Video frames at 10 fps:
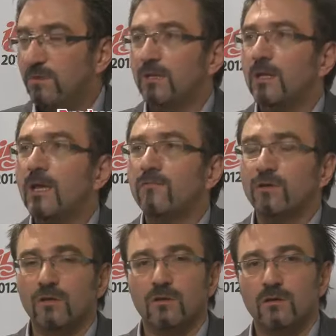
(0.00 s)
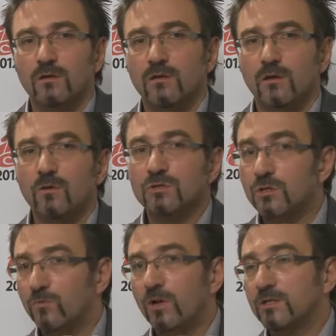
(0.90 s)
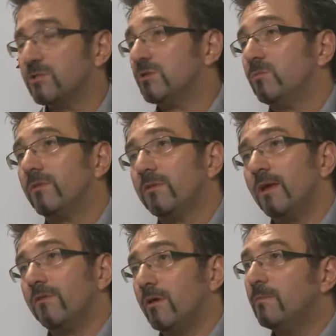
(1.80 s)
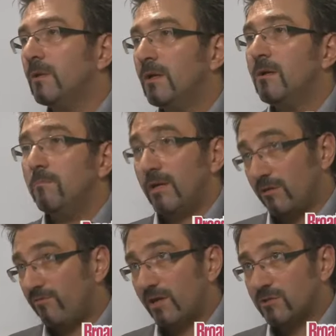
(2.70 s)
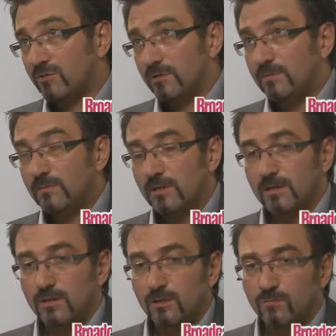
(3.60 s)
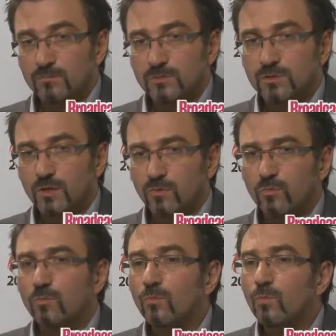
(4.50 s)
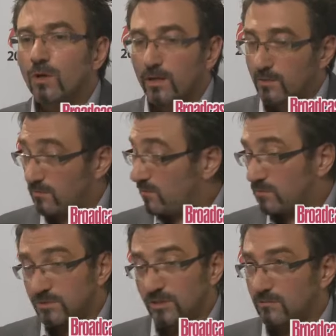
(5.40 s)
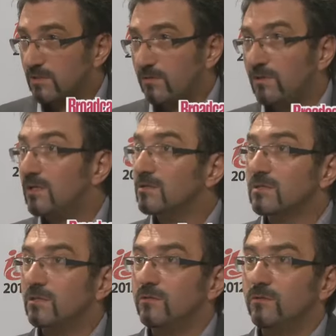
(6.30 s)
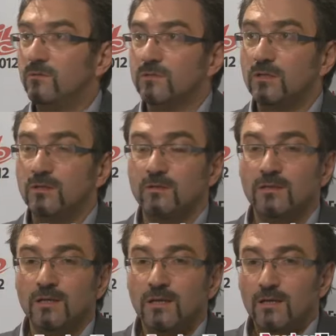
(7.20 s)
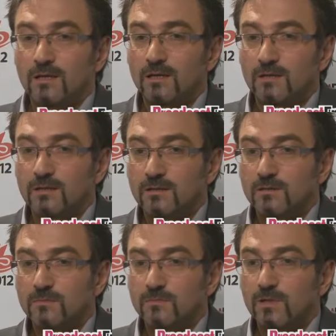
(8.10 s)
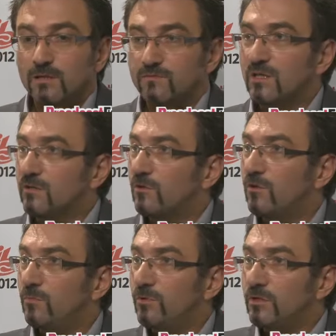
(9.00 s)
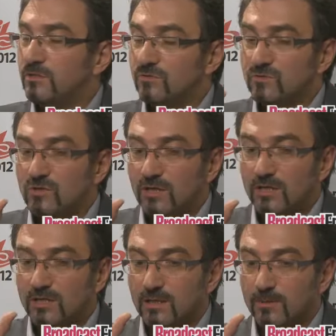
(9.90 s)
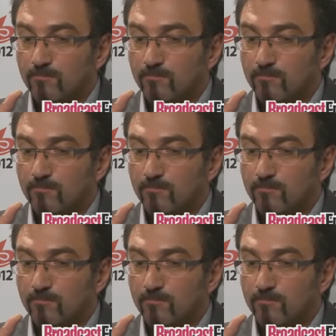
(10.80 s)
been having a long-term relationship with another manufacturer. And also Daryl Huxley, who's our head of technical operations. He's